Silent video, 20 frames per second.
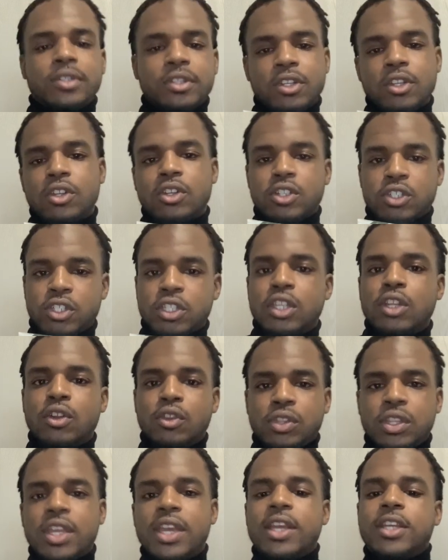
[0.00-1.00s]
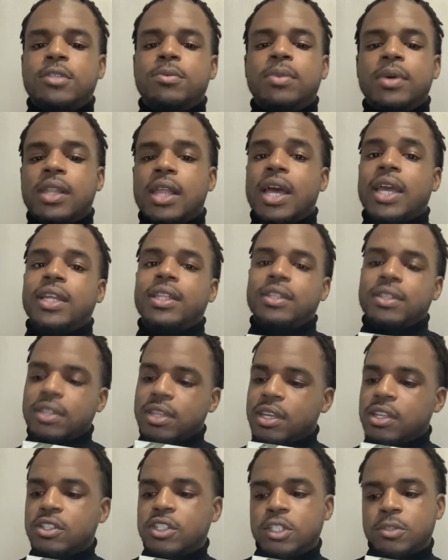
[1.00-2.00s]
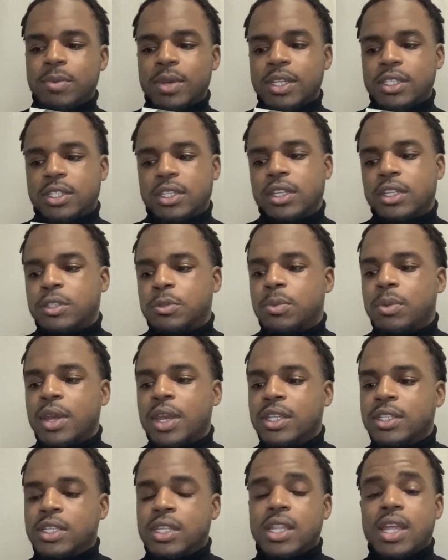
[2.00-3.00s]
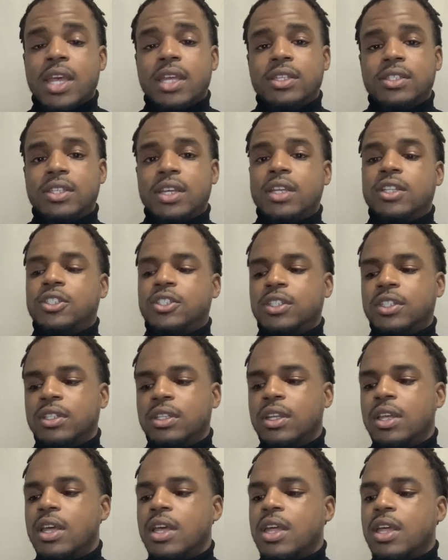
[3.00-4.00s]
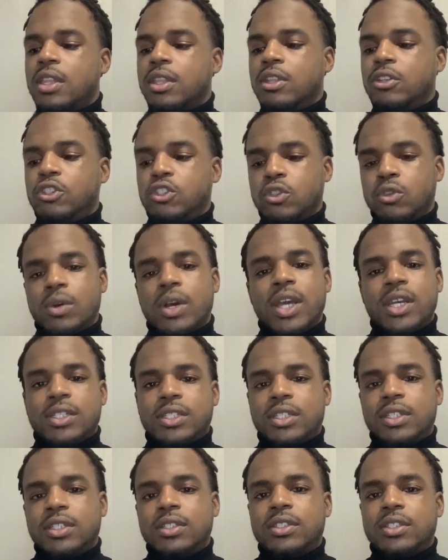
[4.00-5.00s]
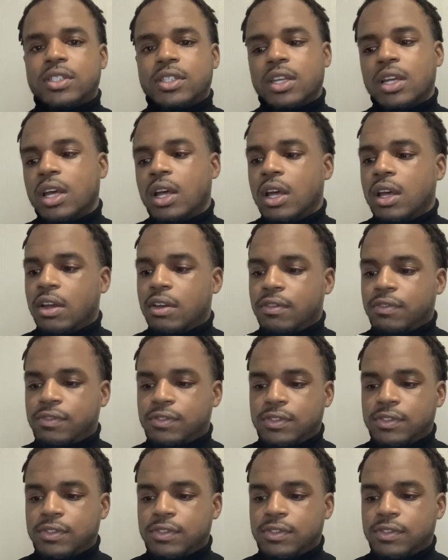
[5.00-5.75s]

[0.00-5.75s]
little things, but like he just basically explains in that section the true essence of,